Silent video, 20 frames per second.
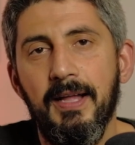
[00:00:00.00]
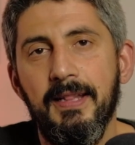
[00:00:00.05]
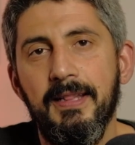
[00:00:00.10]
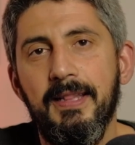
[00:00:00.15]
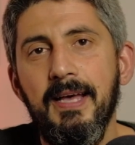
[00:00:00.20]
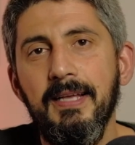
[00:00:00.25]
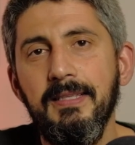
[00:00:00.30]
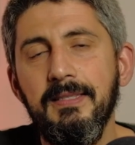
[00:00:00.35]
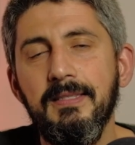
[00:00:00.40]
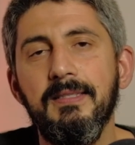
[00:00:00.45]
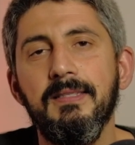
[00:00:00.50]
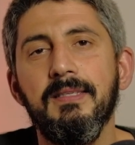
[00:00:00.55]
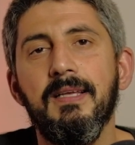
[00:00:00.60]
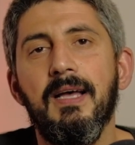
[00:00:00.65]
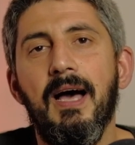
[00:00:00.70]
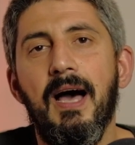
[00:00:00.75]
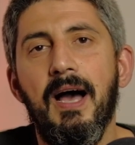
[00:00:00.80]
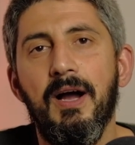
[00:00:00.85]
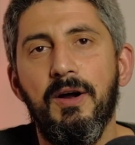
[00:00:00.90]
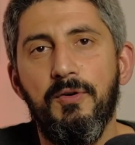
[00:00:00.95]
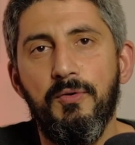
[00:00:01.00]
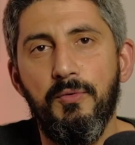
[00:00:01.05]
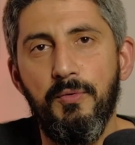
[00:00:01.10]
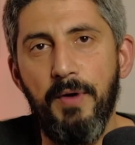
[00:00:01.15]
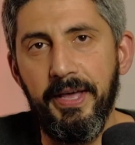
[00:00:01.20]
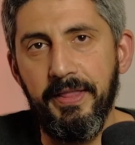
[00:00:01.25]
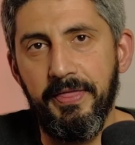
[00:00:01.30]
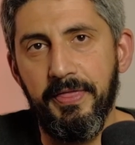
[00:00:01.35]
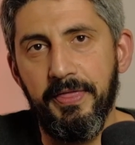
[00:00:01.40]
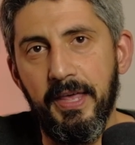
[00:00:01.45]
That's a
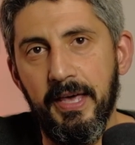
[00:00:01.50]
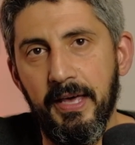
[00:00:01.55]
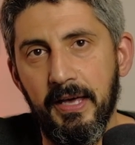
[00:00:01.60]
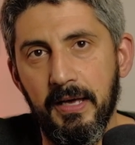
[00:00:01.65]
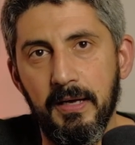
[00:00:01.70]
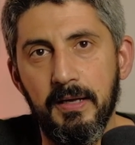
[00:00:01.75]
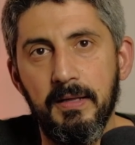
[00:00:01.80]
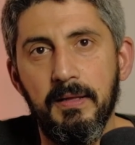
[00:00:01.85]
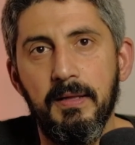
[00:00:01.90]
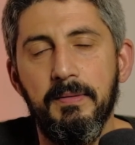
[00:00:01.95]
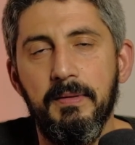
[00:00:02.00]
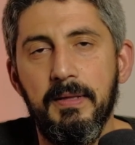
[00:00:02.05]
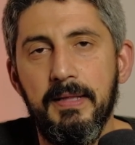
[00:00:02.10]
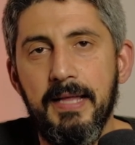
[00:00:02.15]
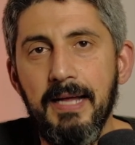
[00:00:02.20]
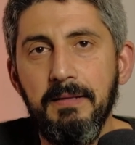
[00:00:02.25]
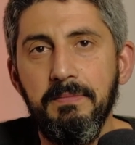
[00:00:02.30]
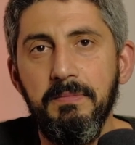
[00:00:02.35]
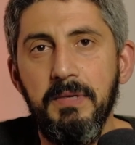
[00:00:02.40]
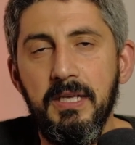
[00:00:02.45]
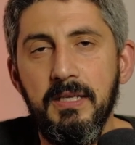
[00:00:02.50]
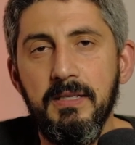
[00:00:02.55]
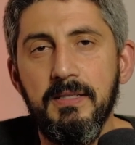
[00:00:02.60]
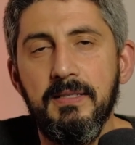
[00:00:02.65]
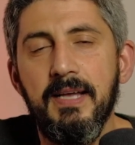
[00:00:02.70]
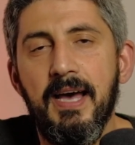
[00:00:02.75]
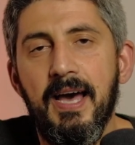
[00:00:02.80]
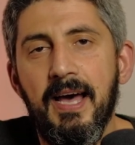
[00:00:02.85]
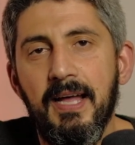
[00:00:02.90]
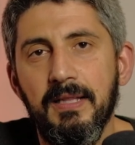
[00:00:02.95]
great thing. That means
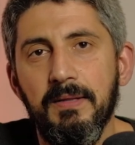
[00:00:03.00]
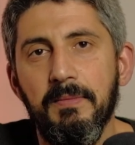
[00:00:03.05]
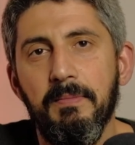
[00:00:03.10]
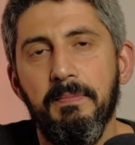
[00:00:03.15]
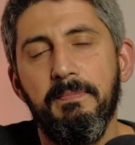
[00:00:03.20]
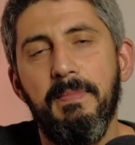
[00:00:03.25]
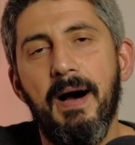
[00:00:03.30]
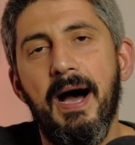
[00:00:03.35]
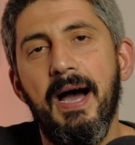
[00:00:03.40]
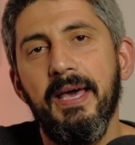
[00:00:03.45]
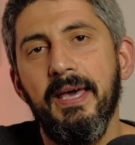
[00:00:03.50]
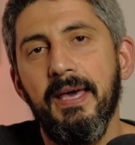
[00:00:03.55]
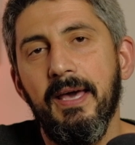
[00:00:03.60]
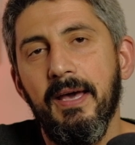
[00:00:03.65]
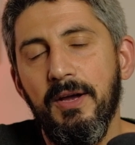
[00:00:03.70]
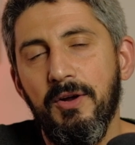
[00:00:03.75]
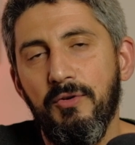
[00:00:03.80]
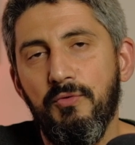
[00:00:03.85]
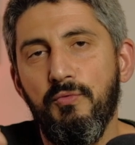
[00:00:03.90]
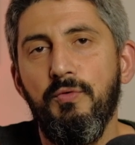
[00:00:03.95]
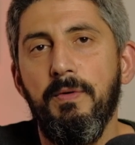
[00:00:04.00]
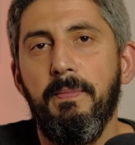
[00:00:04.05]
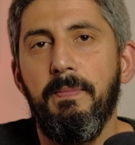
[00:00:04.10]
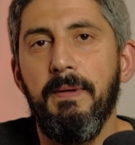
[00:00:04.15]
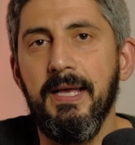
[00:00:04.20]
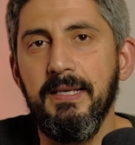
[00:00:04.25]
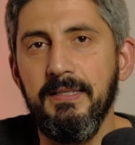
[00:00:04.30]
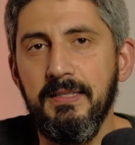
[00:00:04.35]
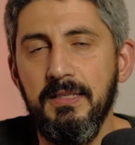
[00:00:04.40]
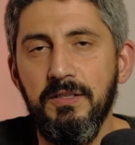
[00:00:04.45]
that by
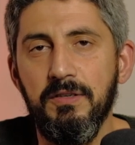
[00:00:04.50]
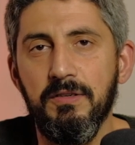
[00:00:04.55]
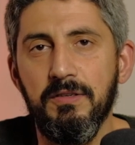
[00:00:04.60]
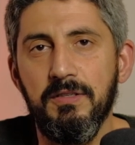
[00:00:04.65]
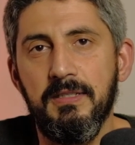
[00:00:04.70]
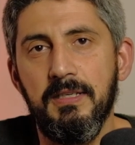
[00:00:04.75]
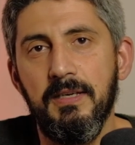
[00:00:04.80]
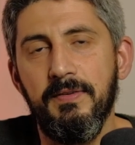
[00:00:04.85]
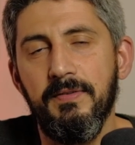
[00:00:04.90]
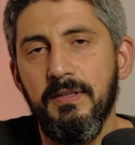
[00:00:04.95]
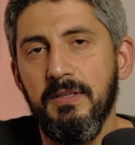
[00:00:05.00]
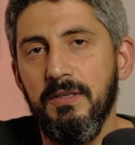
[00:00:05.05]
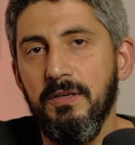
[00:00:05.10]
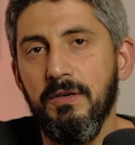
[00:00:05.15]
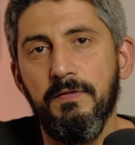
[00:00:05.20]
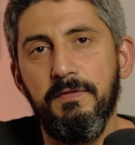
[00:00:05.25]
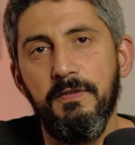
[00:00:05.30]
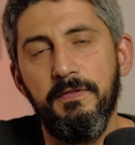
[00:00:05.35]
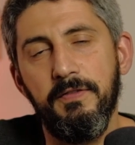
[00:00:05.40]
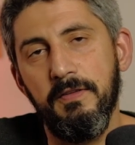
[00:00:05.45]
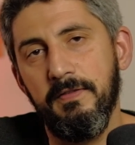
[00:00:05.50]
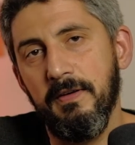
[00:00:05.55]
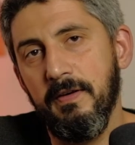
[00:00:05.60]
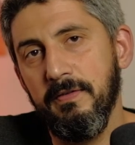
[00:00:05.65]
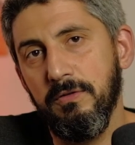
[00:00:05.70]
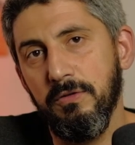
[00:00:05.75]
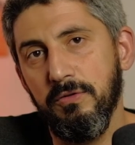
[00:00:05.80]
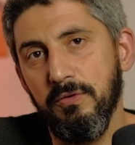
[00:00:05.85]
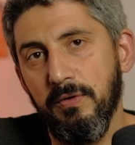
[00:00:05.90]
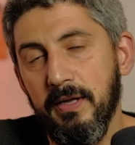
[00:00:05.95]
replacing your
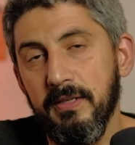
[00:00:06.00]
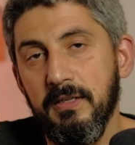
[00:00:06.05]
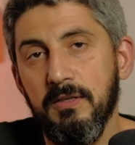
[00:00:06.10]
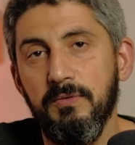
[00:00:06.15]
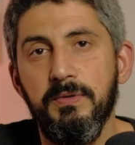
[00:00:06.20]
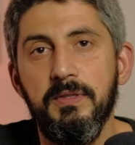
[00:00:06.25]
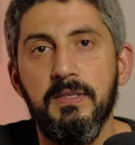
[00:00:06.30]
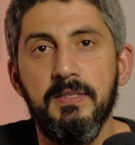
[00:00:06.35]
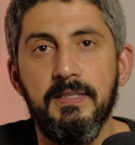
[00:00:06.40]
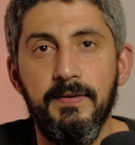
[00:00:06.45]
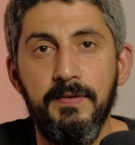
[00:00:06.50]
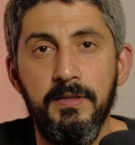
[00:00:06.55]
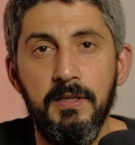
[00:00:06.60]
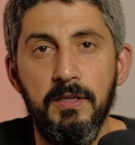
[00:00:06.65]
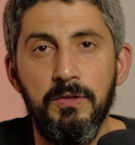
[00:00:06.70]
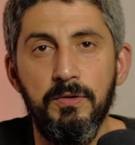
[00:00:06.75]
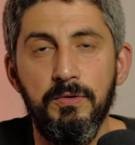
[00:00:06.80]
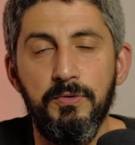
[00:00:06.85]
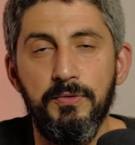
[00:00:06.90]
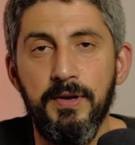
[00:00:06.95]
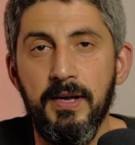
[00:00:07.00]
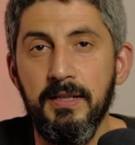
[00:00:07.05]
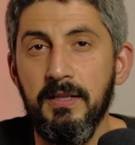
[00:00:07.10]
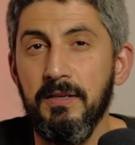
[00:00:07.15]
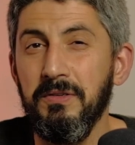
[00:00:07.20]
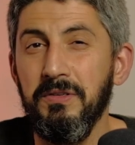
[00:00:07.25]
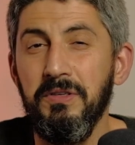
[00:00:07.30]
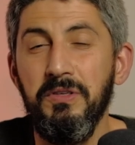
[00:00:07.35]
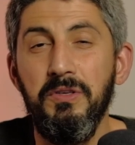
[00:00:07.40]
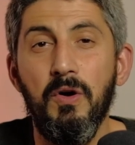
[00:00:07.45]
55-200 with the
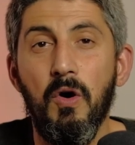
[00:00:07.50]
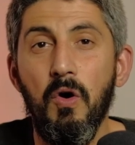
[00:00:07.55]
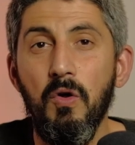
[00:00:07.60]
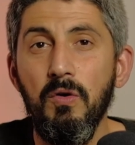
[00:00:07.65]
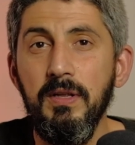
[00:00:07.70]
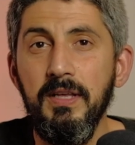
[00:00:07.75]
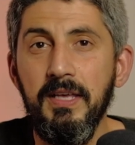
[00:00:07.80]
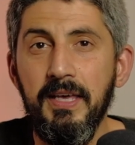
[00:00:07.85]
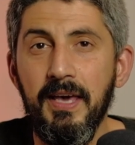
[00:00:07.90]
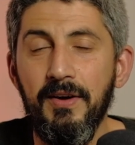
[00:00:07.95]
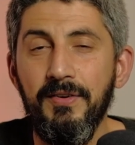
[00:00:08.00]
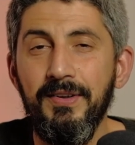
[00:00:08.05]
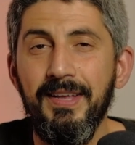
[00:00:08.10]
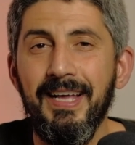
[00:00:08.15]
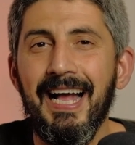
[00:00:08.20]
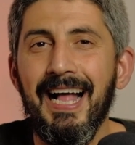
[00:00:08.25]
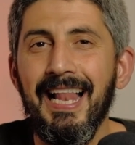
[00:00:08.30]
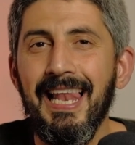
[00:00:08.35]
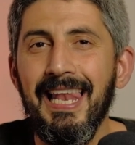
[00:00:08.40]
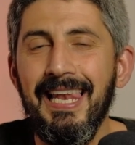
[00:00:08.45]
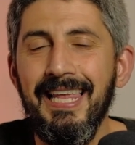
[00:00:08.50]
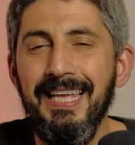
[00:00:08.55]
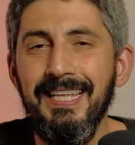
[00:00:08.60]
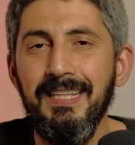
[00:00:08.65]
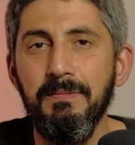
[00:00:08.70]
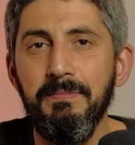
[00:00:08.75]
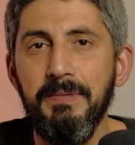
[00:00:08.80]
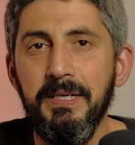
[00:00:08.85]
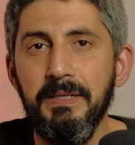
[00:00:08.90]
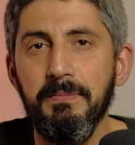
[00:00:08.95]
70-300, you're only carrying a
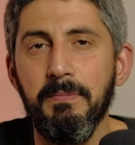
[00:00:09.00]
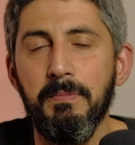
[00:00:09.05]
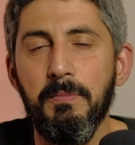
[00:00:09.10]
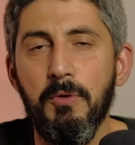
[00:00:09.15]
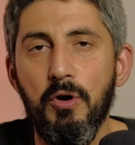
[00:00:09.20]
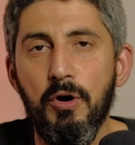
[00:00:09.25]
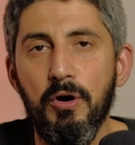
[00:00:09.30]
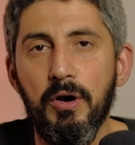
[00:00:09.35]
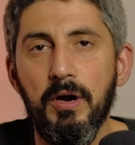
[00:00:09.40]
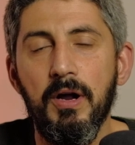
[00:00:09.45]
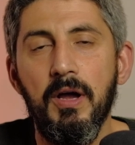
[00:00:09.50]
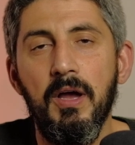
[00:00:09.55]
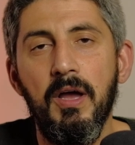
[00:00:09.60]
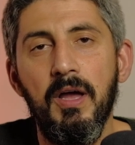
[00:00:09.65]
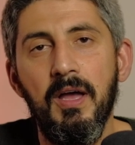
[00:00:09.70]
little bit more